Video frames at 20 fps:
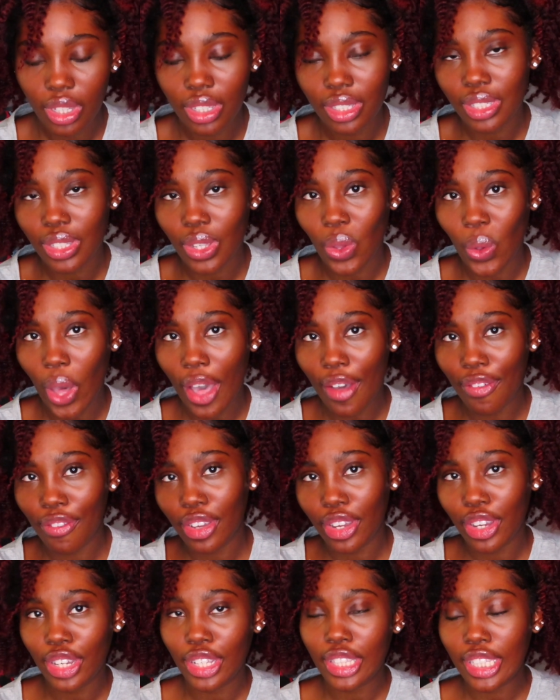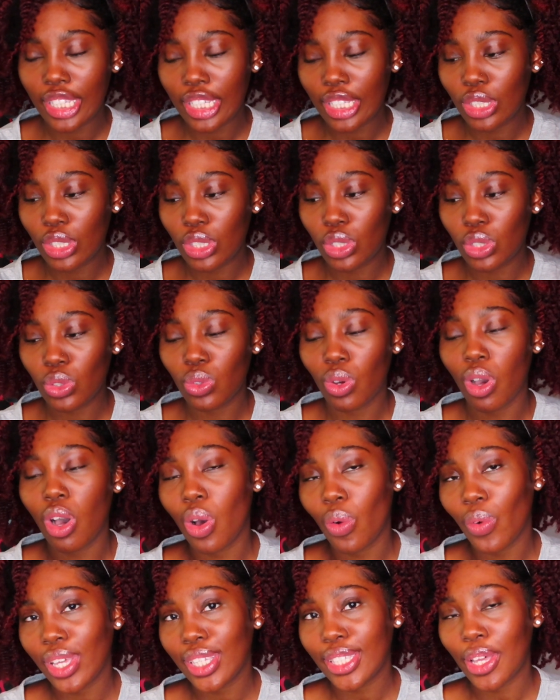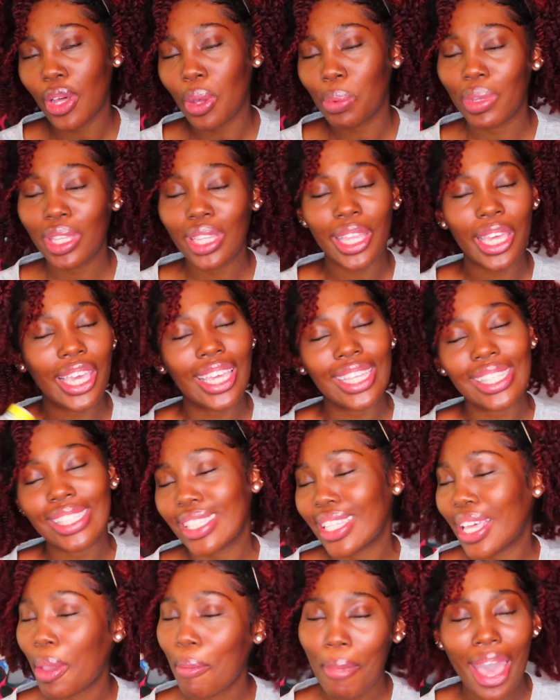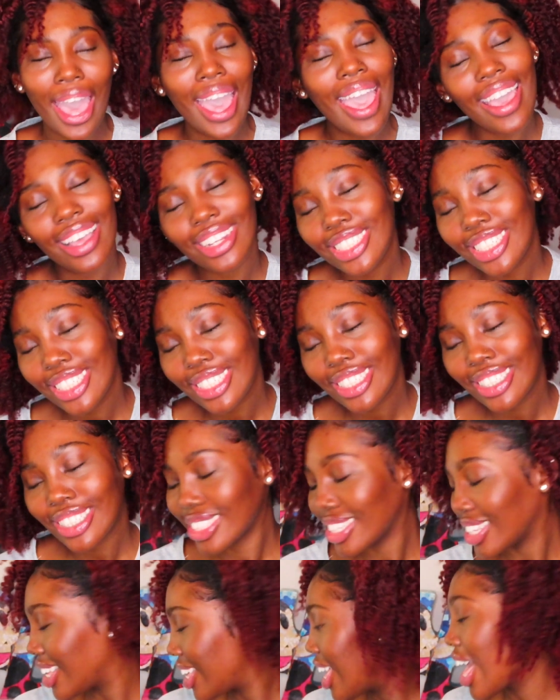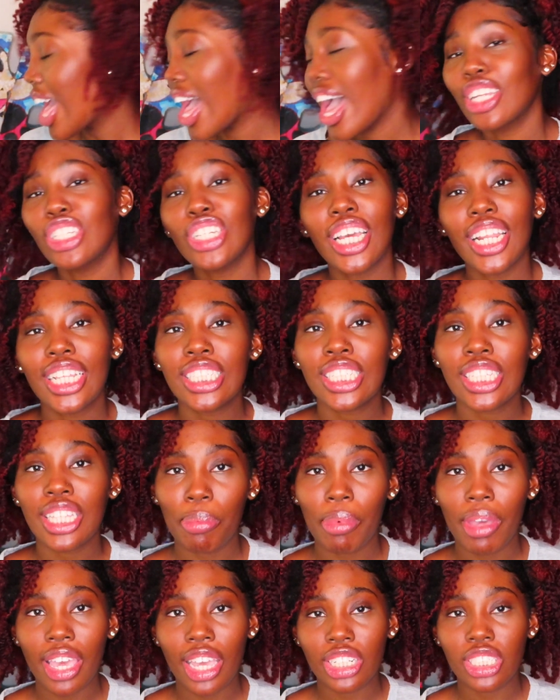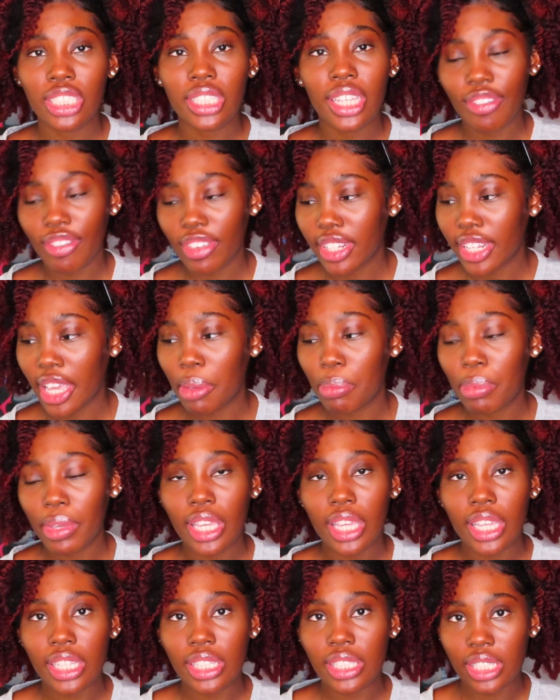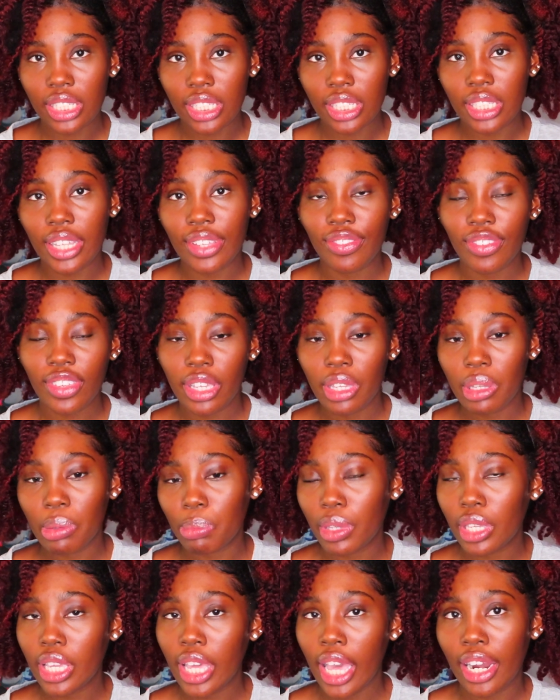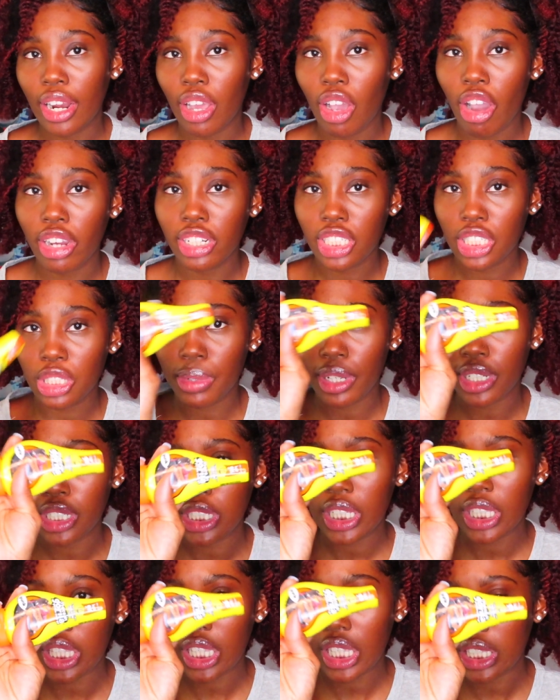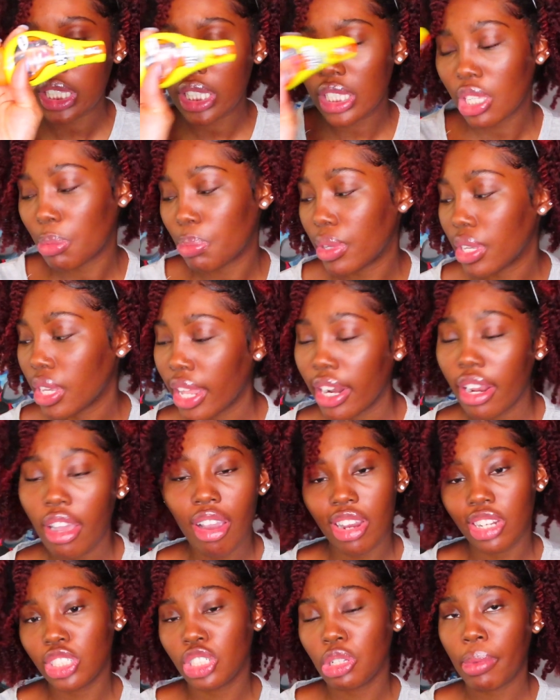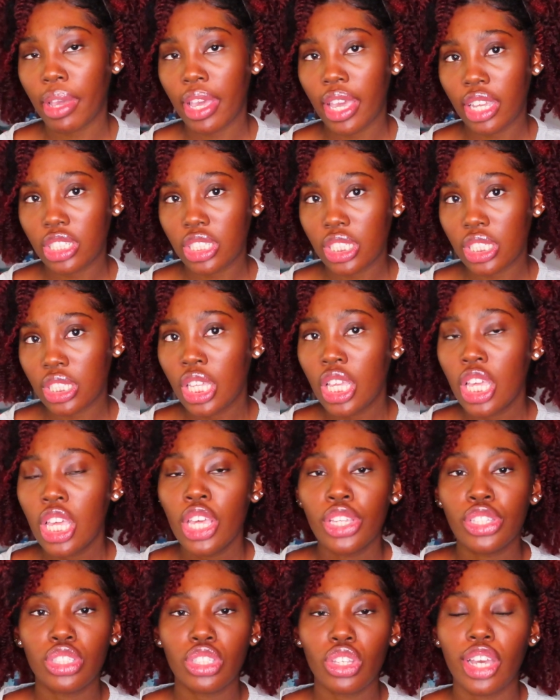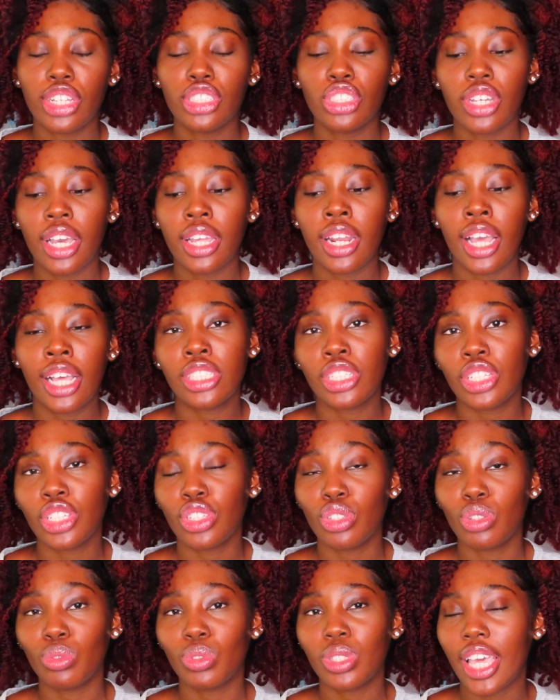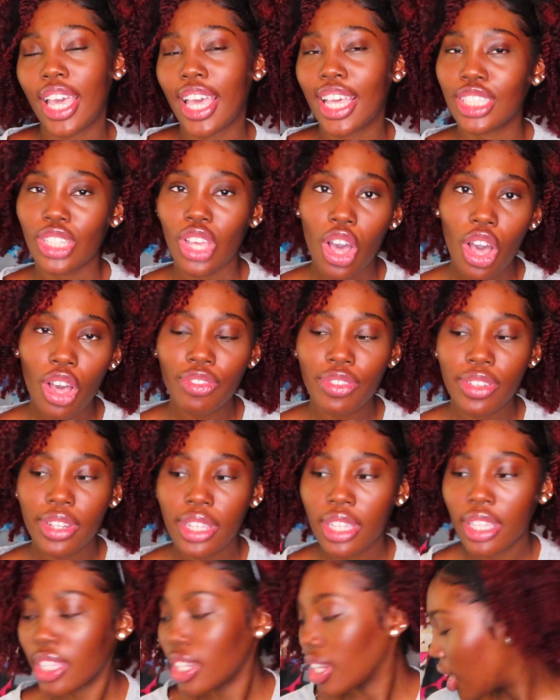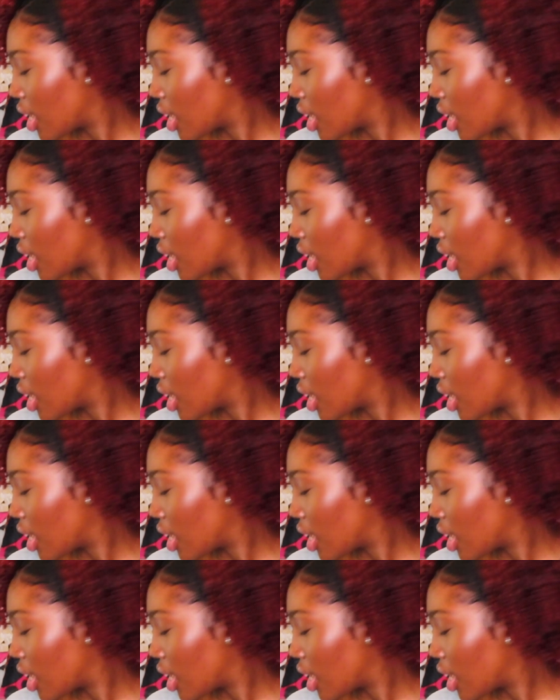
So I figured these two always help me lay and slay my edges. I try not to lay my edges every day because this stuff could be kind of harsh, especially this could be kind of harsh on my edges. So I try not to use it as often.